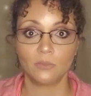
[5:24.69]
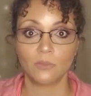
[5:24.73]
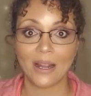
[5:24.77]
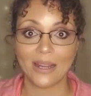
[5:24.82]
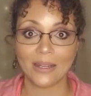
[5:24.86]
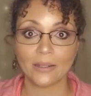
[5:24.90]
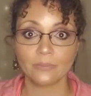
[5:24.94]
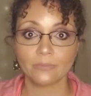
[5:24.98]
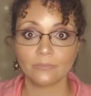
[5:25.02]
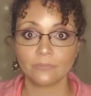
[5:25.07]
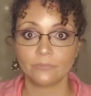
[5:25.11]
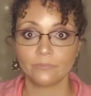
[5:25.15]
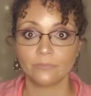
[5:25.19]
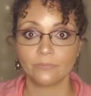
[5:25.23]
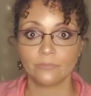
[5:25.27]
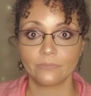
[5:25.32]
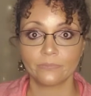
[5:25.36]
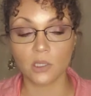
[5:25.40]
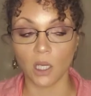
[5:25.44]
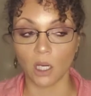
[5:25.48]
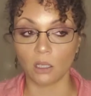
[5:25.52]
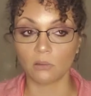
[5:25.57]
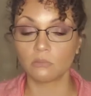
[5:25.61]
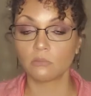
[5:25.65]
right?
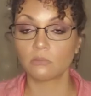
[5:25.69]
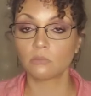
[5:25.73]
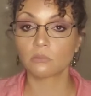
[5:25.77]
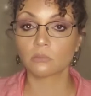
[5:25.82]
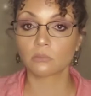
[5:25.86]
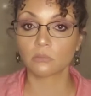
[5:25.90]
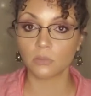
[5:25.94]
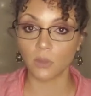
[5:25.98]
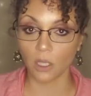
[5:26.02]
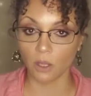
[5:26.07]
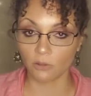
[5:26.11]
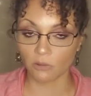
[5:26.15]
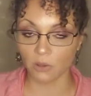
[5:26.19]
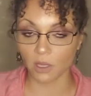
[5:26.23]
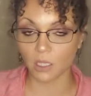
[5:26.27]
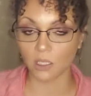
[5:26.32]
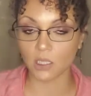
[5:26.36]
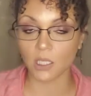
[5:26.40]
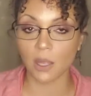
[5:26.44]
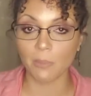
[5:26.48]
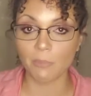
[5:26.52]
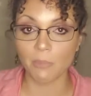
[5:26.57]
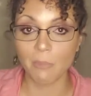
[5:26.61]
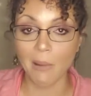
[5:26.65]
So another thing
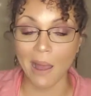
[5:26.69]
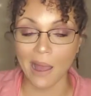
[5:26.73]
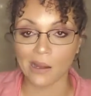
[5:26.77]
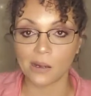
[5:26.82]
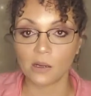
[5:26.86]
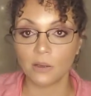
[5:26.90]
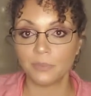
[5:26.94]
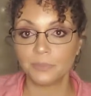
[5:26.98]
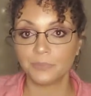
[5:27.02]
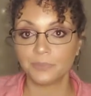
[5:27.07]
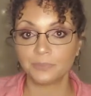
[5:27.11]
to keep in mind.